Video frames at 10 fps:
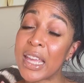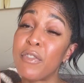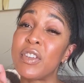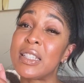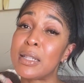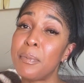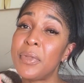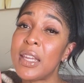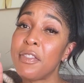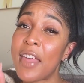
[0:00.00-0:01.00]
If it's
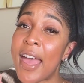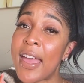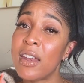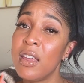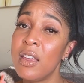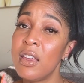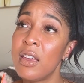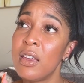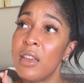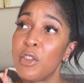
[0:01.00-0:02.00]
something that
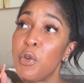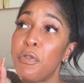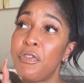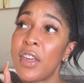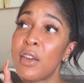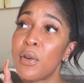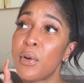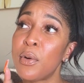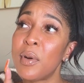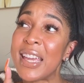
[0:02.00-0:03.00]
you
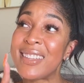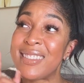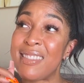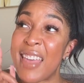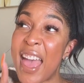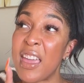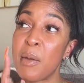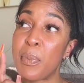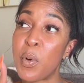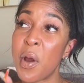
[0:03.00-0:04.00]
feel is that
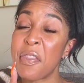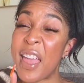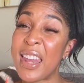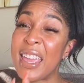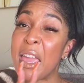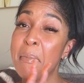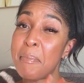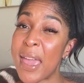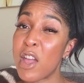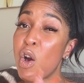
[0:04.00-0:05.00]
important that it can
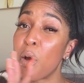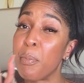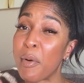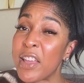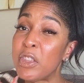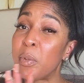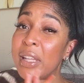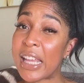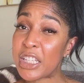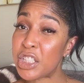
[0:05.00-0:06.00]
make or break the
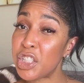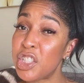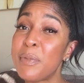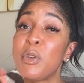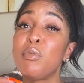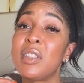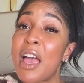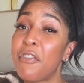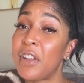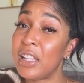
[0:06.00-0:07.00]
relationship, you
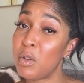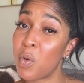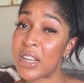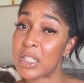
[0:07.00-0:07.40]
definitely want to